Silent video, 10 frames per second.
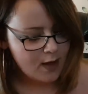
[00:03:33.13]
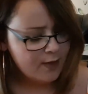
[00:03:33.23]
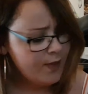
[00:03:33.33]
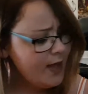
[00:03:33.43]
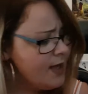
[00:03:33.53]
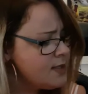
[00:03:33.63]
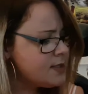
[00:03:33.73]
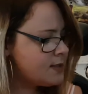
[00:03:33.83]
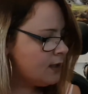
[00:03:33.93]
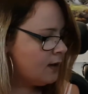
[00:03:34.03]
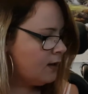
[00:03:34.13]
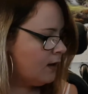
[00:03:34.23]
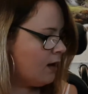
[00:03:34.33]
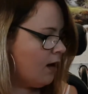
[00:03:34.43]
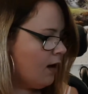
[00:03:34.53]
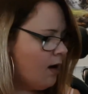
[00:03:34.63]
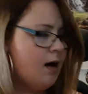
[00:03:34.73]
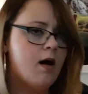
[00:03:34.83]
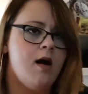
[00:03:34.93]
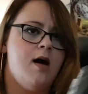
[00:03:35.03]
These
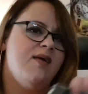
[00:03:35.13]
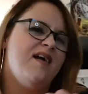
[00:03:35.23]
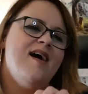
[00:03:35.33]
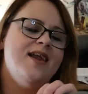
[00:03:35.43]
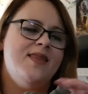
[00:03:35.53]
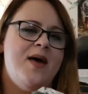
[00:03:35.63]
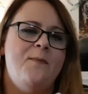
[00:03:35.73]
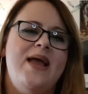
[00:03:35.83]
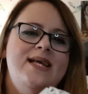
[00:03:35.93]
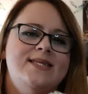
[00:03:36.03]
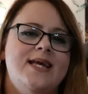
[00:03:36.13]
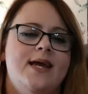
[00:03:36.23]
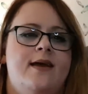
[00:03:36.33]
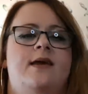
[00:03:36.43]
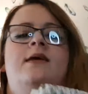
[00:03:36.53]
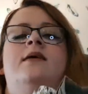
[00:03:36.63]
are kind of their basic